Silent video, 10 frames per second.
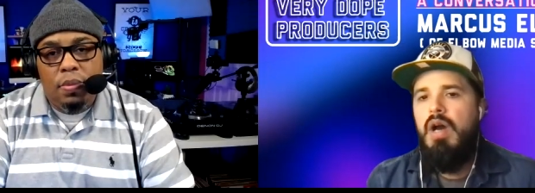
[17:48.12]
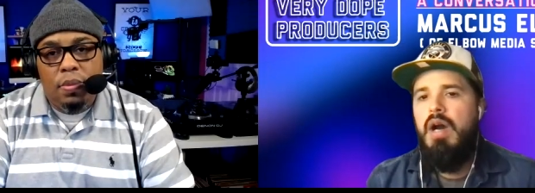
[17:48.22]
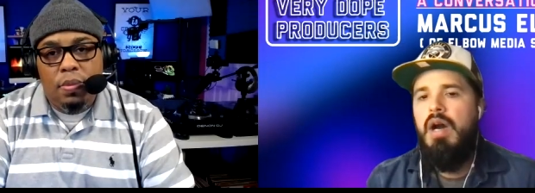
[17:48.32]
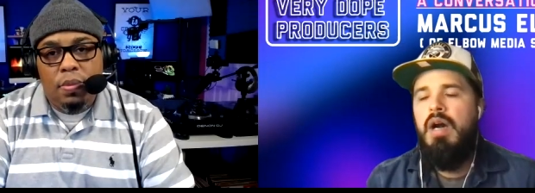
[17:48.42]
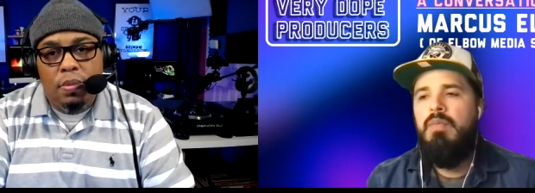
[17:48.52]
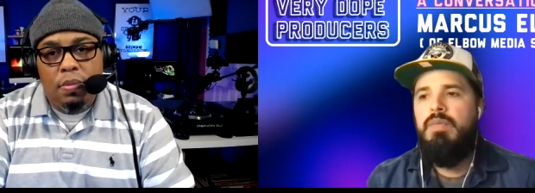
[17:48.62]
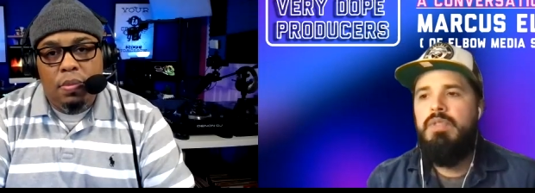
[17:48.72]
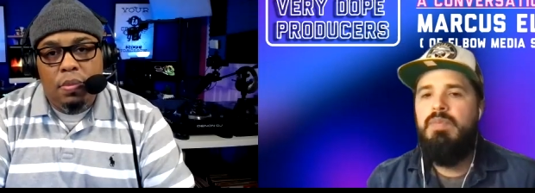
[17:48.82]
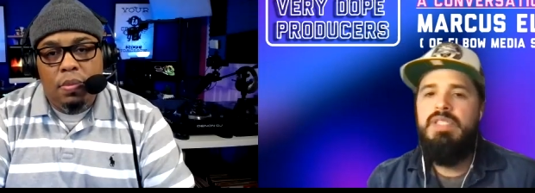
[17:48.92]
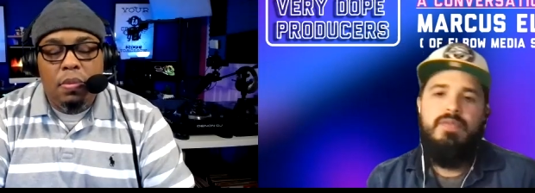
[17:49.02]
Speaker 1: Um,
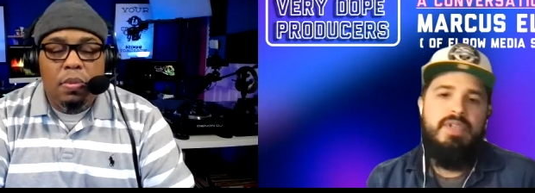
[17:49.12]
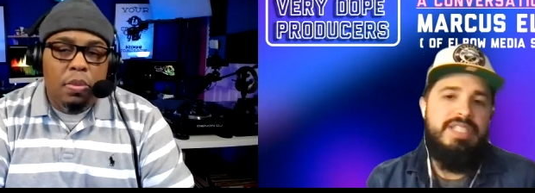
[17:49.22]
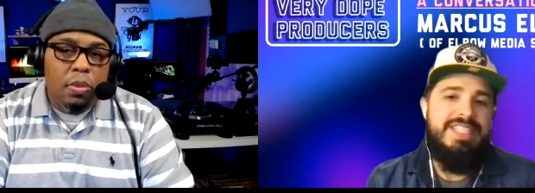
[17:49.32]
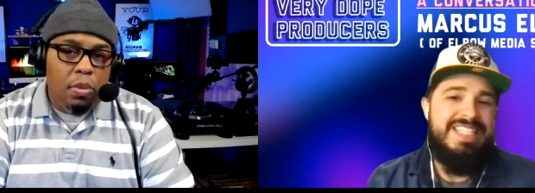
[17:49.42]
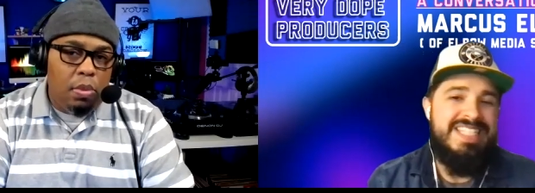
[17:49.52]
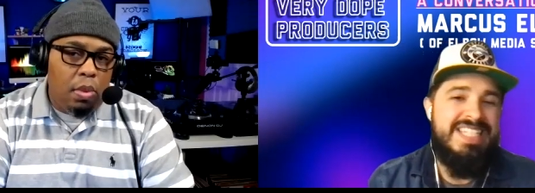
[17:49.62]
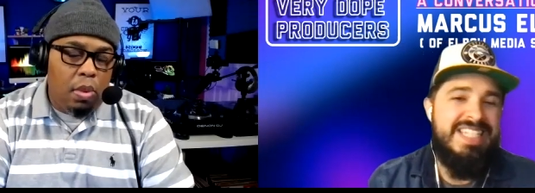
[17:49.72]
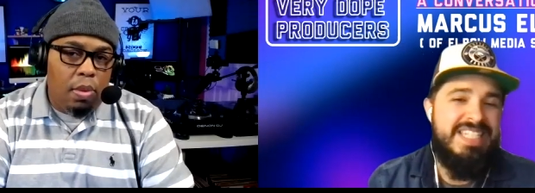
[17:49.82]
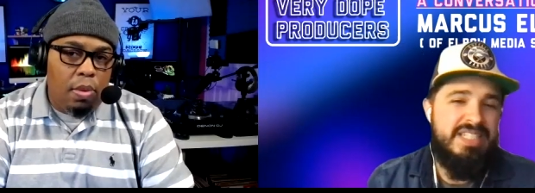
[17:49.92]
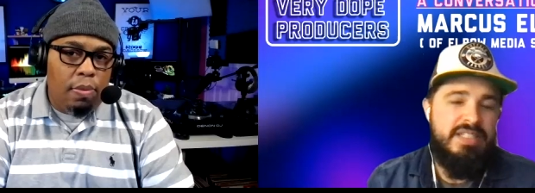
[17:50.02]
specifically the
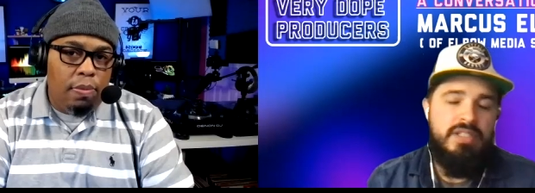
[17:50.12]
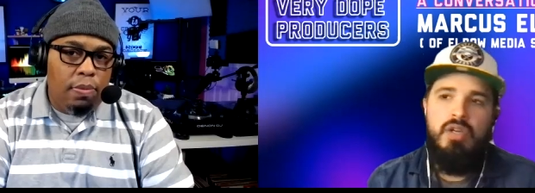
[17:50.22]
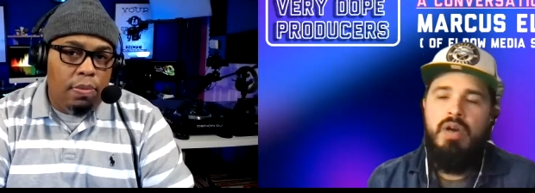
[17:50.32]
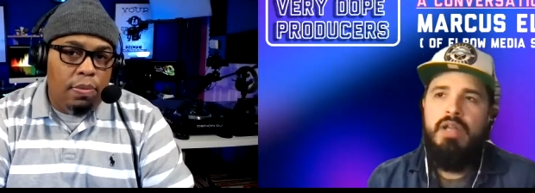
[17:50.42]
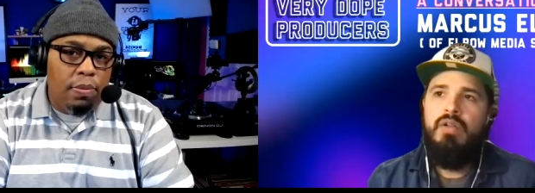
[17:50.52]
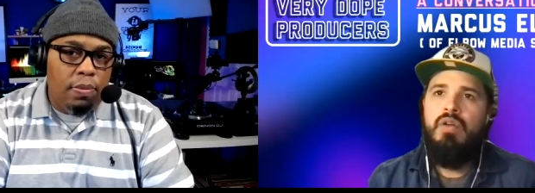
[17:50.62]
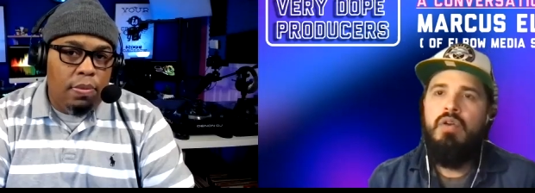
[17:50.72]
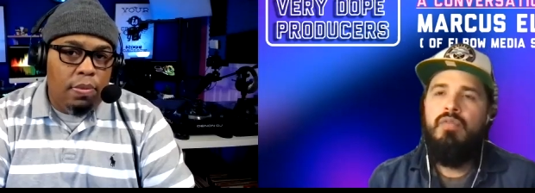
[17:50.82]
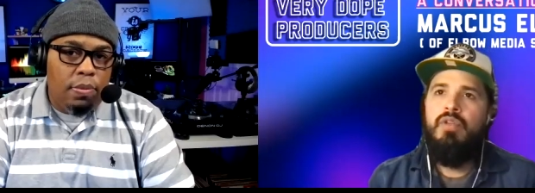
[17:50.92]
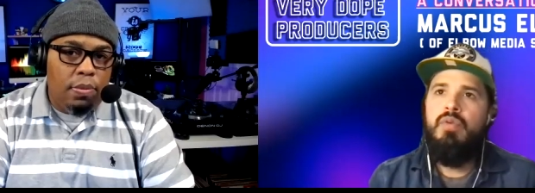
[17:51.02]
scene, you know, I don't know
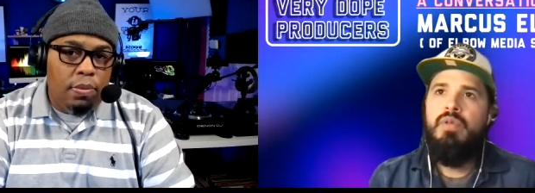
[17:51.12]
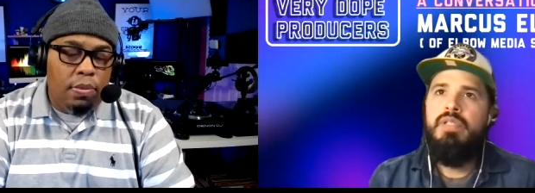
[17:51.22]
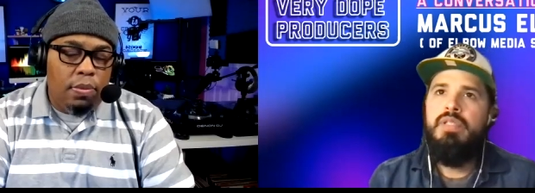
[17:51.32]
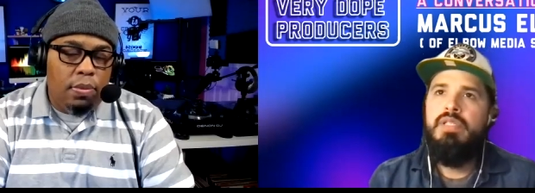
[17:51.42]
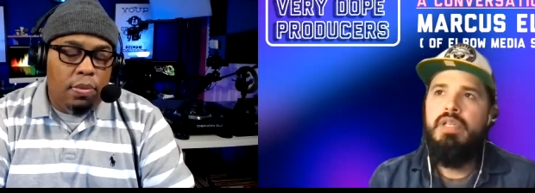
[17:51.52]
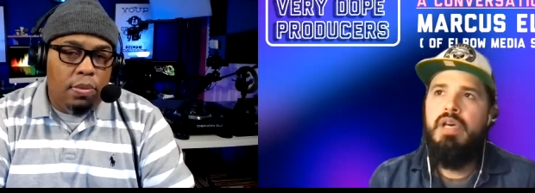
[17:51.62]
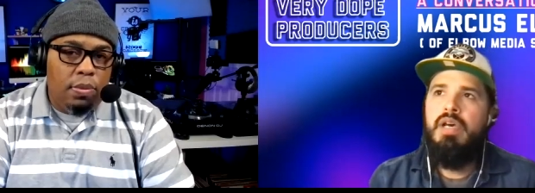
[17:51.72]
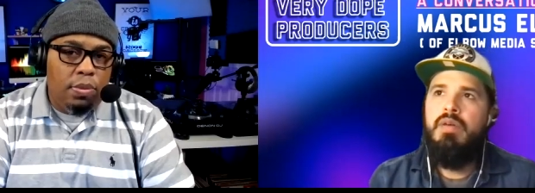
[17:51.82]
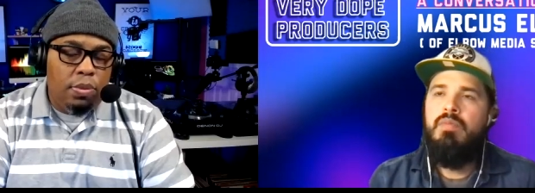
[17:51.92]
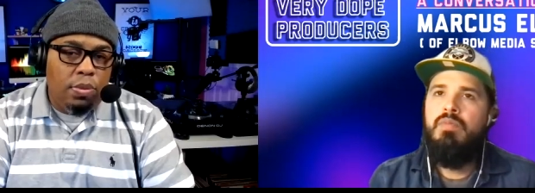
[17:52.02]
if there was
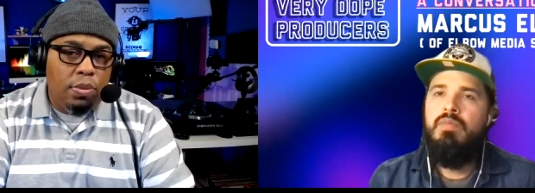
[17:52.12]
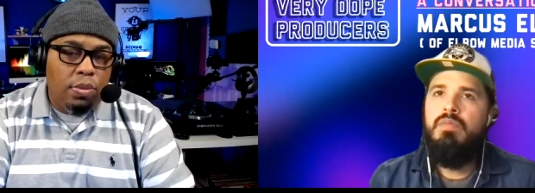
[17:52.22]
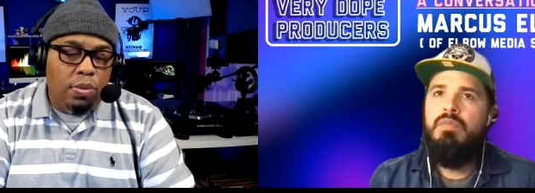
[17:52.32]
um,